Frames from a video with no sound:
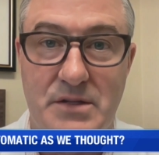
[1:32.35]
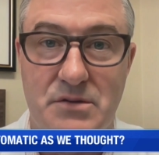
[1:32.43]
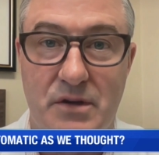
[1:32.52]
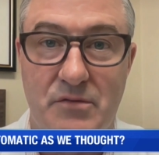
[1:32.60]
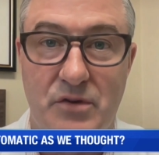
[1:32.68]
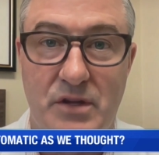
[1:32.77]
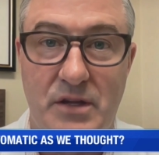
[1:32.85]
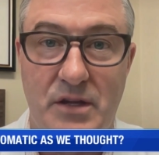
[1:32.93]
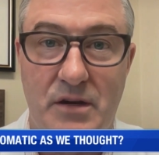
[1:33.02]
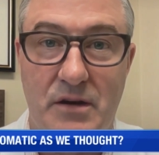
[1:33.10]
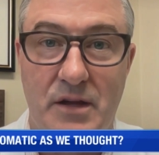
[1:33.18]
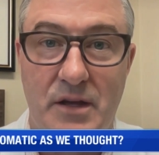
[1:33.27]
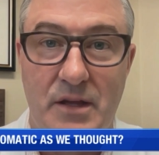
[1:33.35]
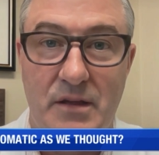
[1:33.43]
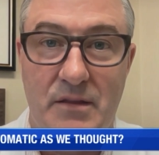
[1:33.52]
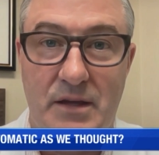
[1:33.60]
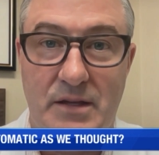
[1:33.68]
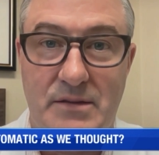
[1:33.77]
So every year
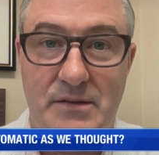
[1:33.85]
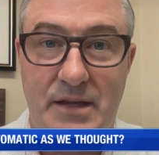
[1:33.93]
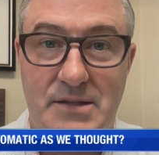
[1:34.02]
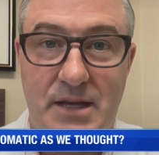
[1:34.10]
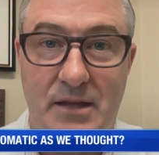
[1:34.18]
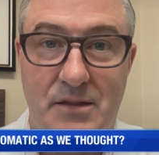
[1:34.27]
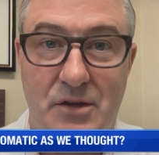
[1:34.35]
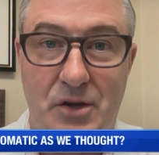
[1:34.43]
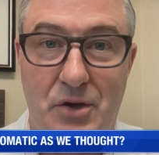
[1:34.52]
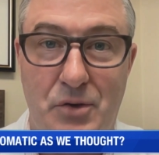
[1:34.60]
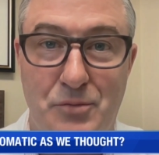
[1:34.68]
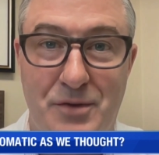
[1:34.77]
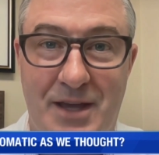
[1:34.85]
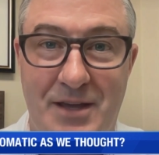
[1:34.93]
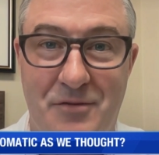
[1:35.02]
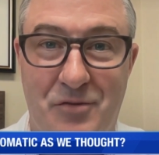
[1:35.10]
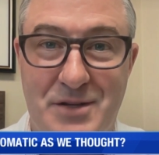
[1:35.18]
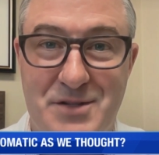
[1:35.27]
they they take the known kind
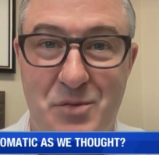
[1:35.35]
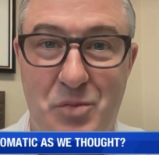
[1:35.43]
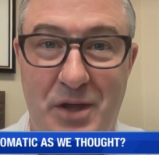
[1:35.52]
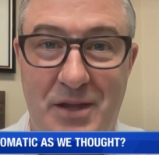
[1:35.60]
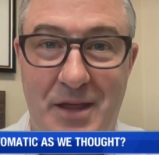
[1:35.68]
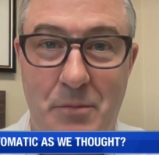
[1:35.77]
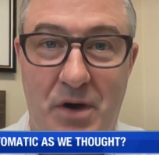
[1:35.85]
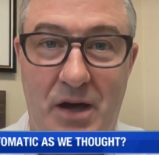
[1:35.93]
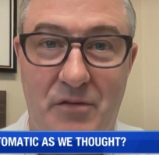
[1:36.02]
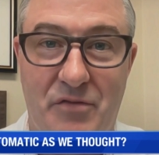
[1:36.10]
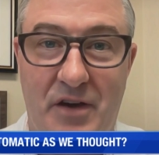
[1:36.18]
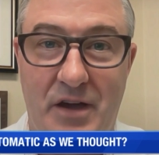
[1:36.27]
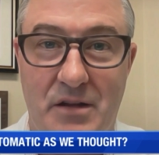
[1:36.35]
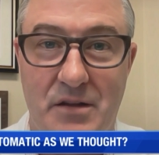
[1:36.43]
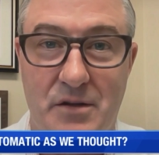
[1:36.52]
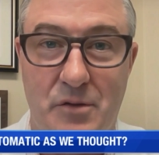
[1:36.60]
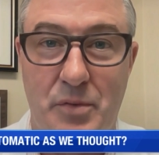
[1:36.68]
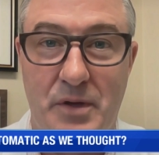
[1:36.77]
of recipe and they modify it a
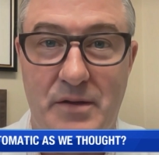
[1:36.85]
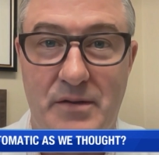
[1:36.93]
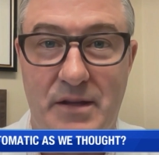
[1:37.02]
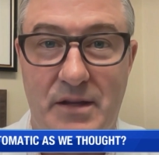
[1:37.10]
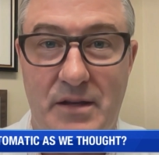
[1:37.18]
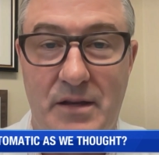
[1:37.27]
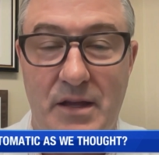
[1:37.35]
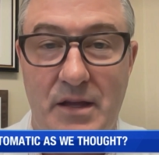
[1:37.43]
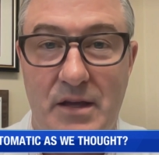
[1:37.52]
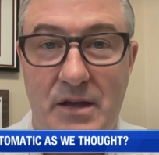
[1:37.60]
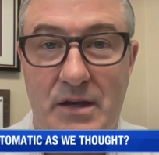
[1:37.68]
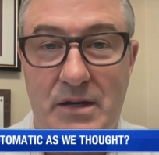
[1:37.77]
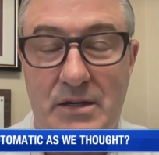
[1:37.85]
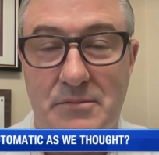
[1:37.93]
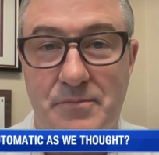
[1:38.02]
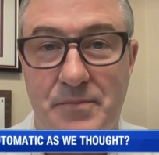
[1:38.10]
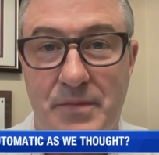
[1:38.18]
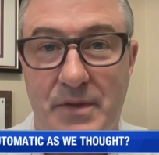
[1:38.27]
little bit, and
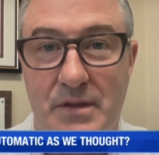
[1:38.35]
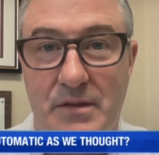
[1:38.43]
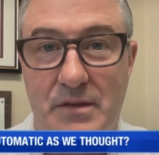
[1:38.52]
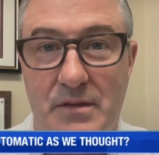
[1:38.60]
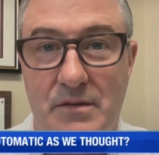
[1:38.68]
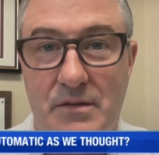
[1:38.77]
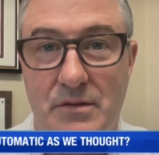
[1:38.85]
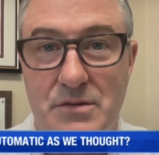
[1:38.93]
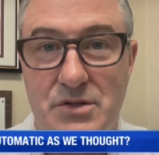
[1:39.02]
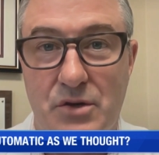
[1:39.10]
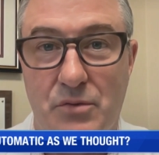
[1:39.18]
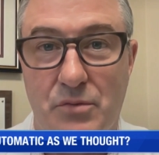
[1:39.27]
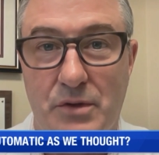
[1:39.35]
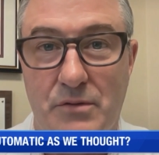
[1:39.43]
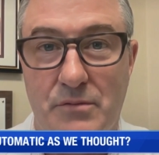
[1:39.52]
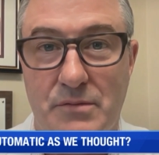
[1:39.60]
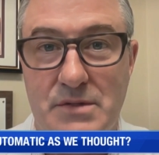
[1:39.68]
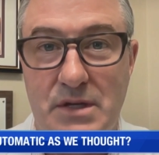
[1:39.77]
um, there's no
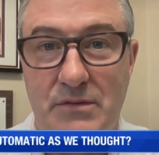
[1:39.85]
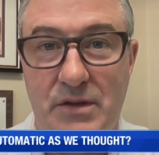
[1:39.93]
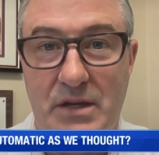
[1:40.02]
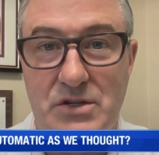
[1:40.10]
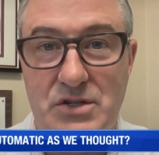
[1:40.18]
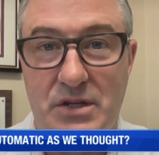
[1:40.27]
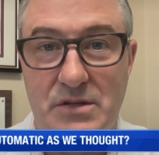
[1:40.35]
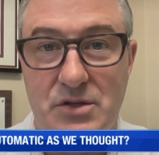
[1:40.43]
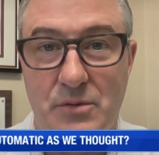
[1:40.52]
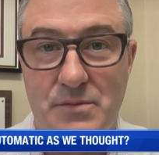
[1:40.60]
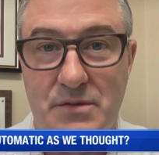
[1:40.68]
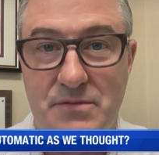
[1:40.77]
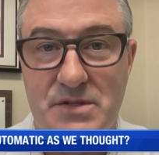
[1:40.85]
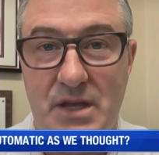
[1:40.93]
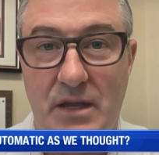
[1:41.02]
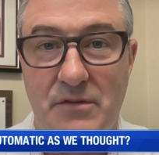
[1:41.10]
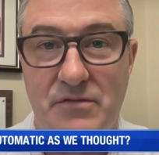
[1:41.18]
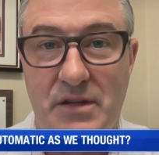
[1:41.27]
real deviation in terms of
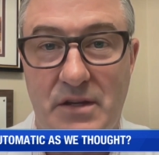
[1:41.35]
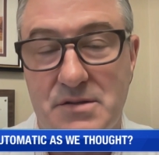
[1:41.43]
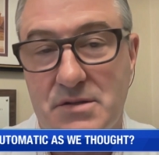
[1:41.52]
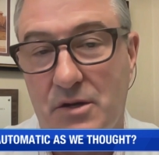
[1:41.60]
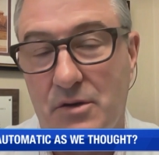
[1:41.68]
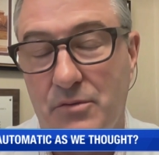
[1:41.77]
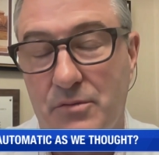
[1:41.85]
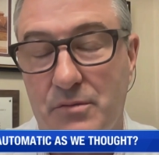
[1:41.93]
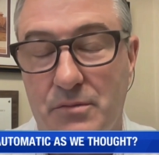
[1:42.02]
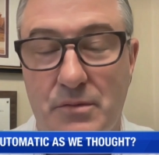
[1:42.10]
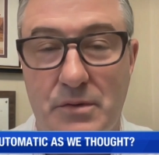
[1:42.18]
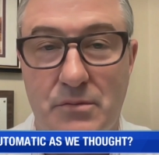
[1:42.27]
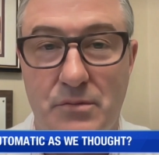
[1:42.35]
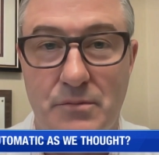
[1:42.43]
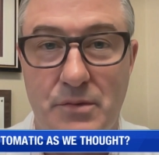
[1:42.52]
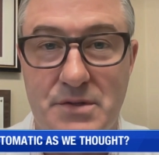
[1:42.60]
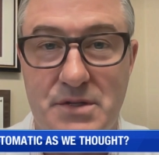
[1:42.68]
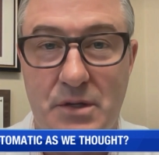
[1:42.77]
safety. So we'll, we'll,
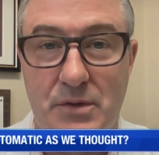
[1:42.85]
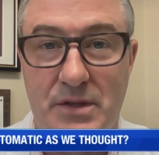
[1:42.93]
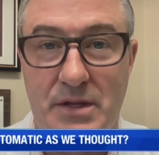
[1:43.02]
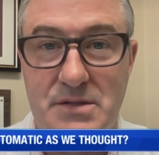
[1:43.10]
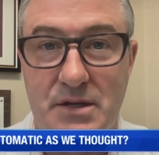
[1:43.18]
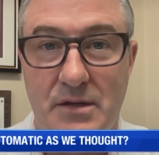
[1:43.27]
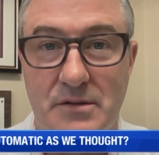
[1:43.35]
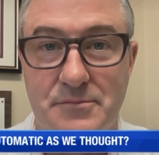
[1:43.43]
we'll see what they say.